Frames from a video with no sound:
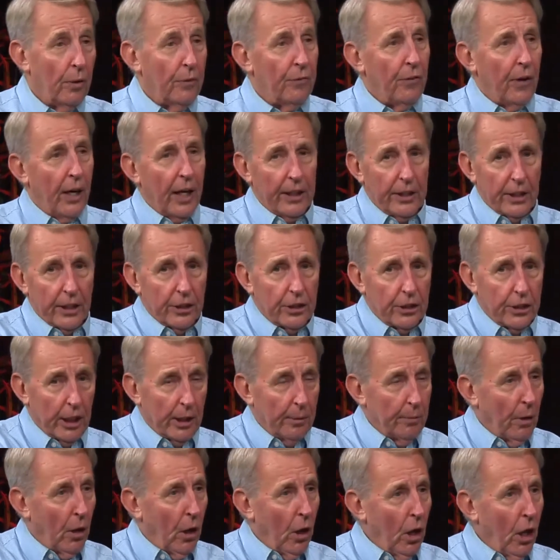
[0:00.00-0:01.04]
find this
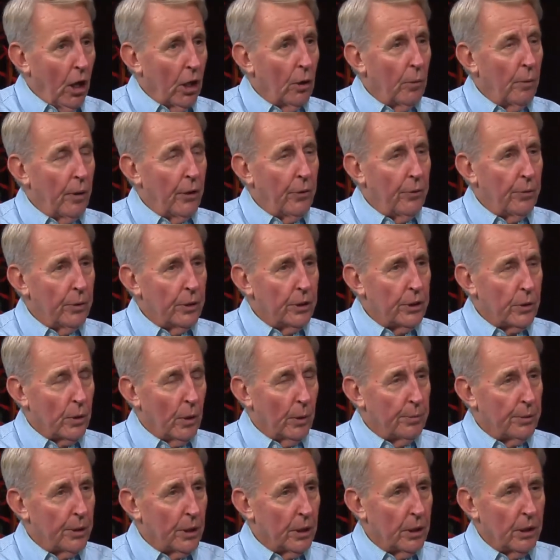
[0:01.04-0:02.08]
theme all the way through
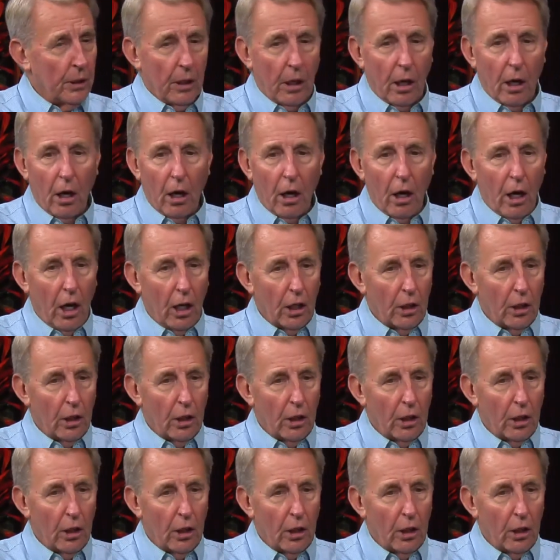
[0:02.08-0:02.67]
Scripture, all